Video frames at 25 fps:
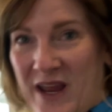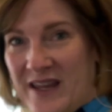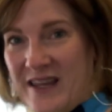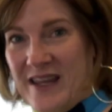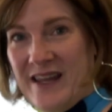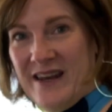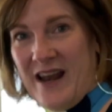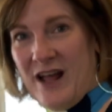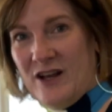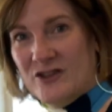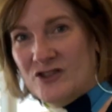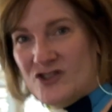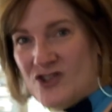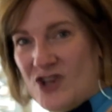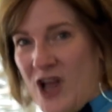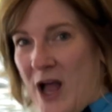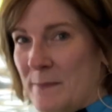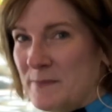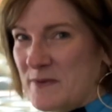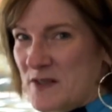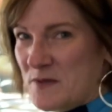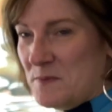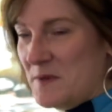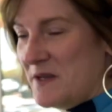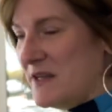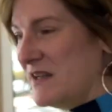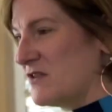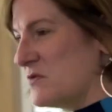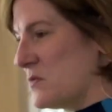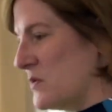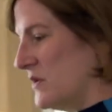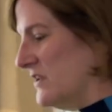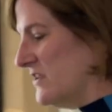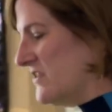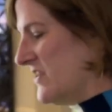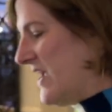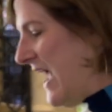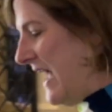Canal Shops because
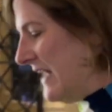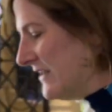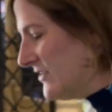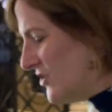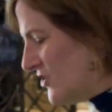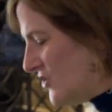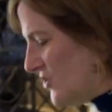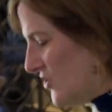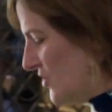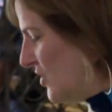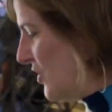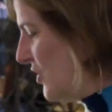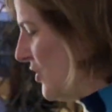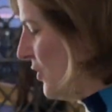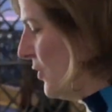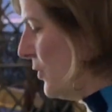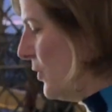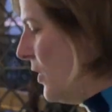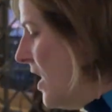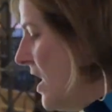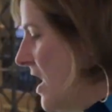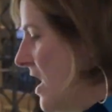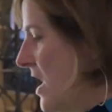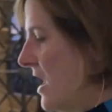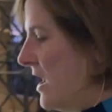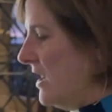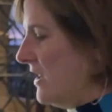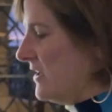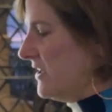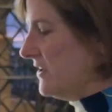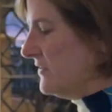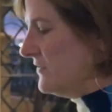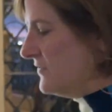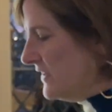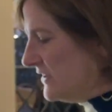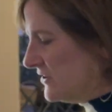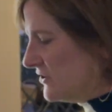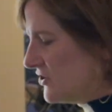we're attached to a
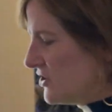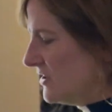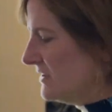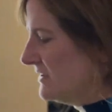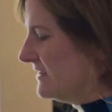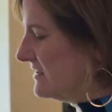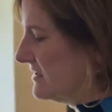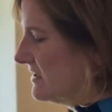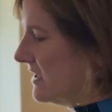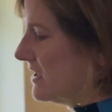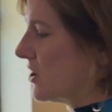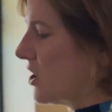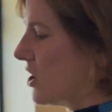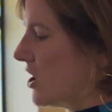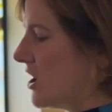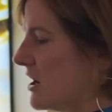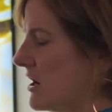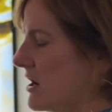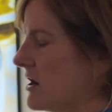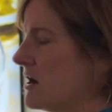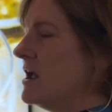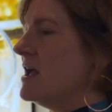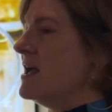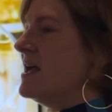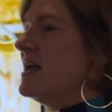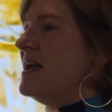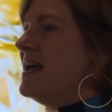convention center.